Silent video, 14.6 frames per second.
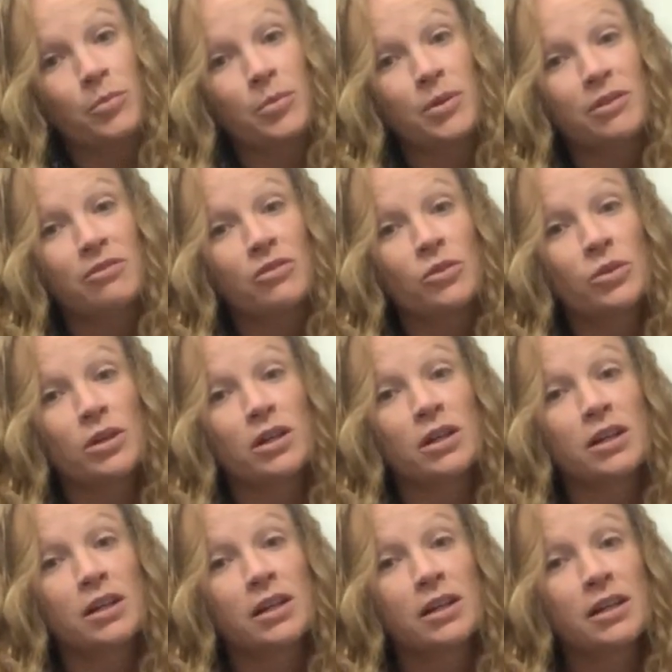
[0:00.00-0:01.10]

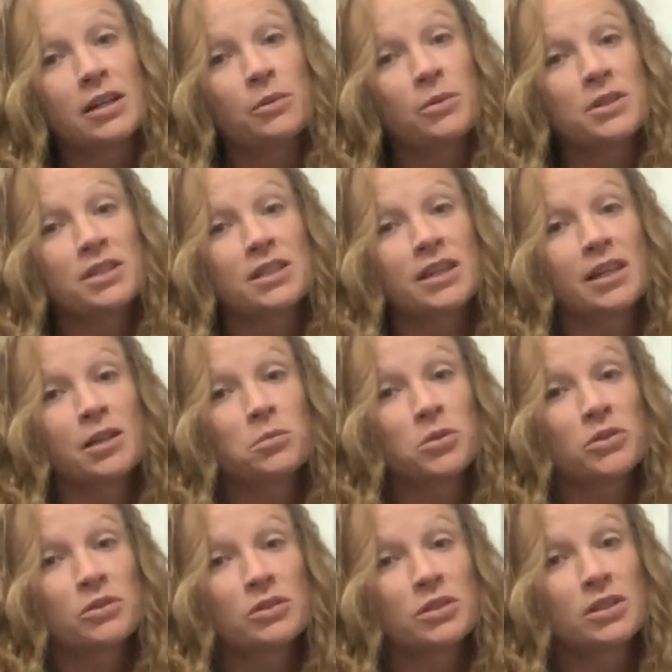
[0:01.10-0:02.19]
Before I wasn't
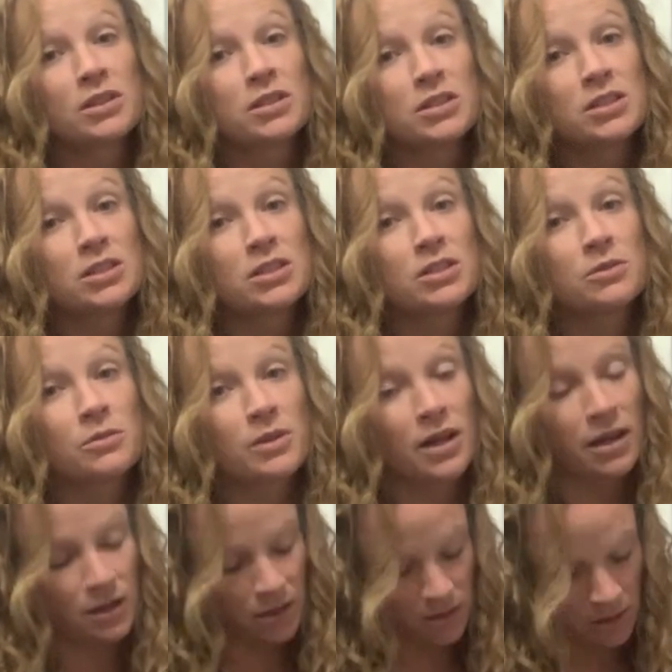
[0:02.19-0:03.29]
able to do
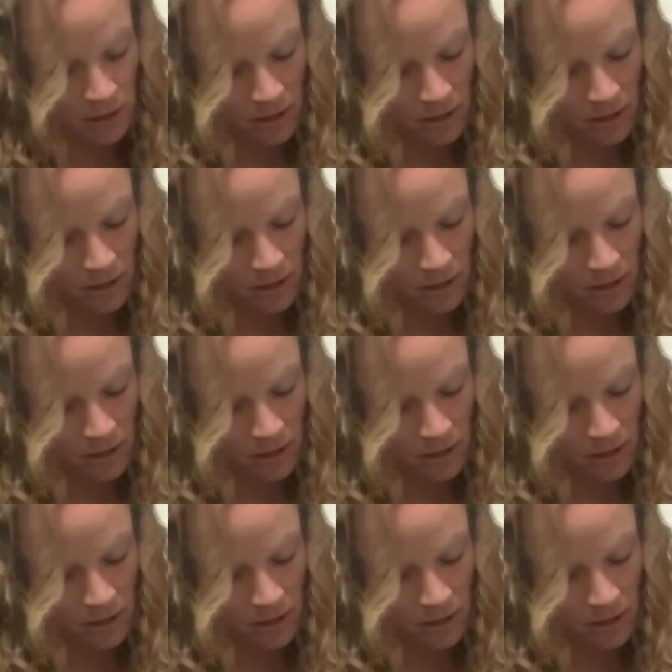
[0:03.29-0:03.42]
that.